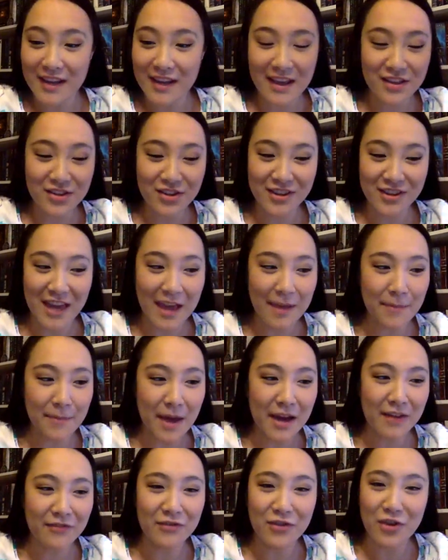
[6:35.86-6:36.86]
it just came
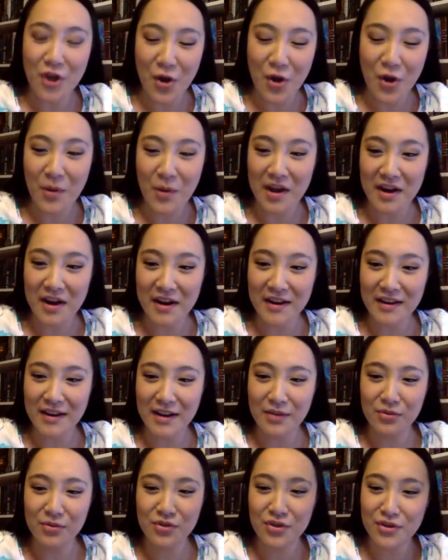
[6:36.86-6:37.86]
out of nowhere, and
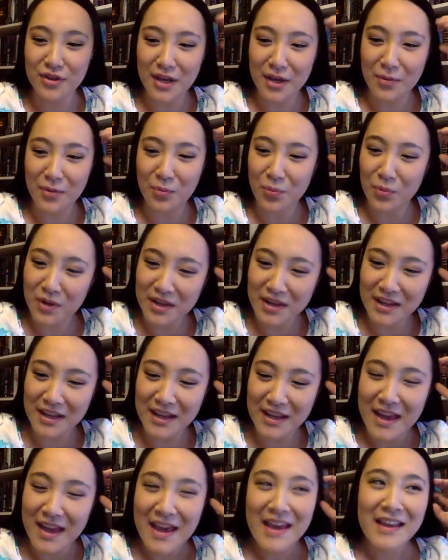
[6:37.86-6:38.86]
I was just like,
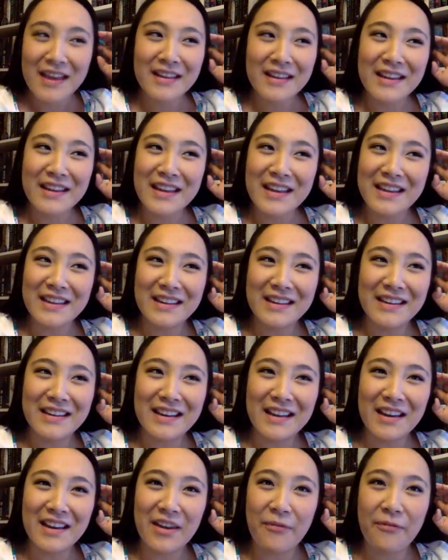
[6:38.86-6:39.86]
really. And
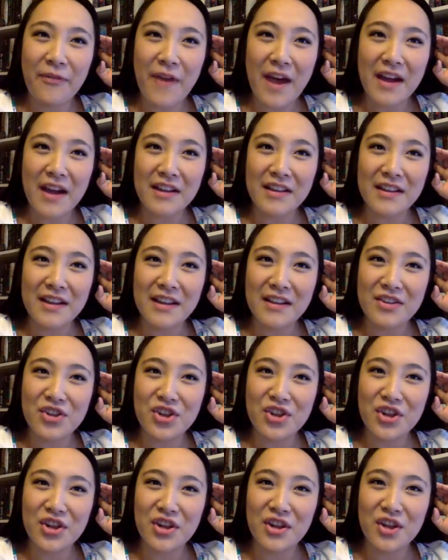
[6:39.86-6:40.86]
the fact that
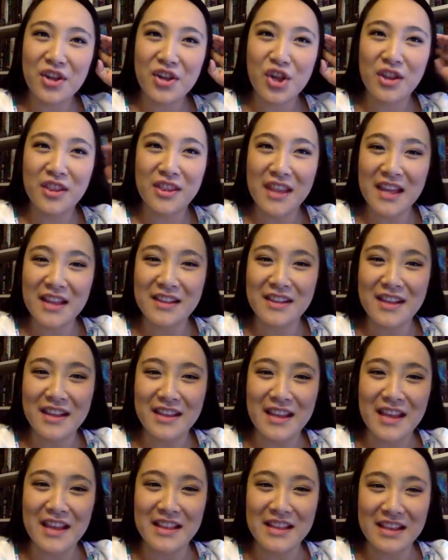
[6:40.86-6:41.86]
she she thinks
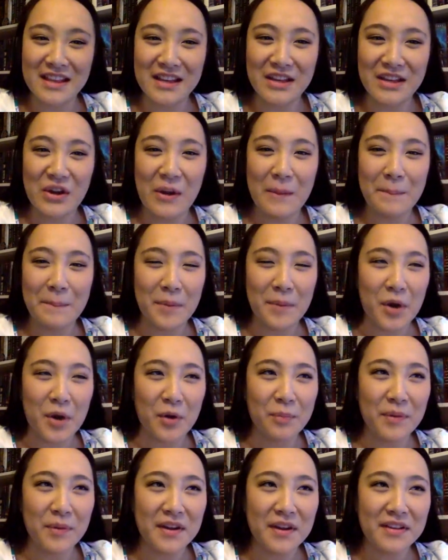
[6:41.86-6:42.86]
that they did it on
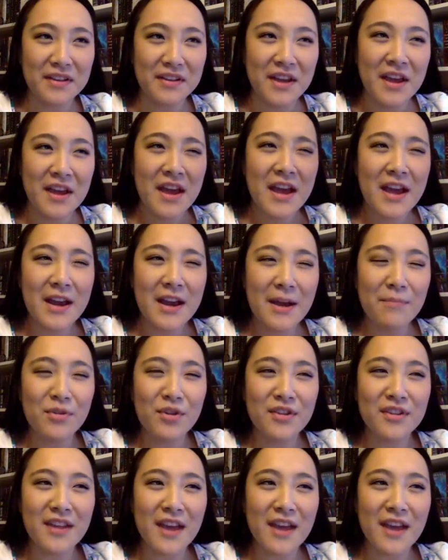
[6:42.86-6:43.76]
purpose, and I'm just